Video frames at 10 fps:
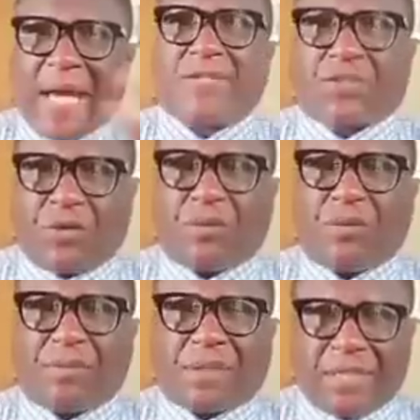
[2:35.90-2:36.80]
ask you,
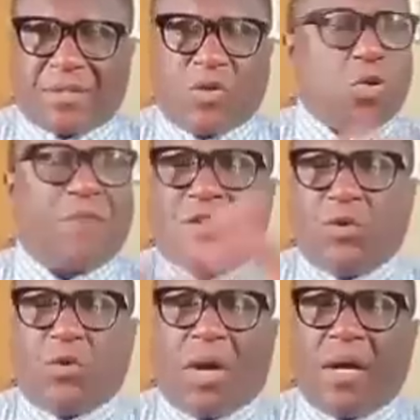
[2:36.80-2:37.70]
please, whoever
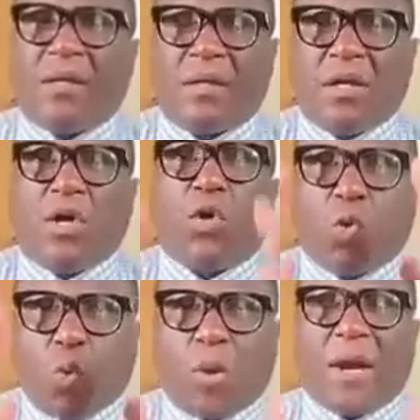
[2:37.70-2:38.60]
you are,
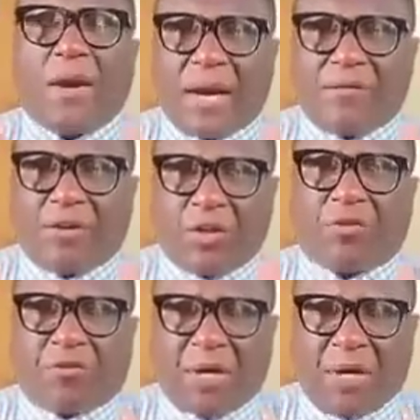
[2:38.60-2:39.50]
wherever you're
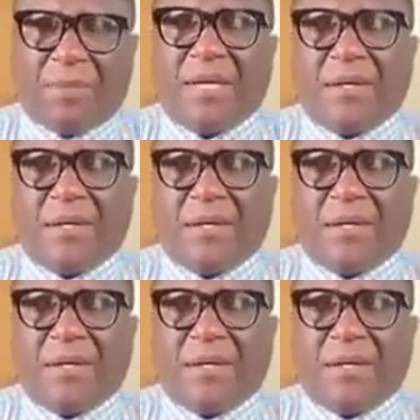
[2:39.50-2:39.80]
from,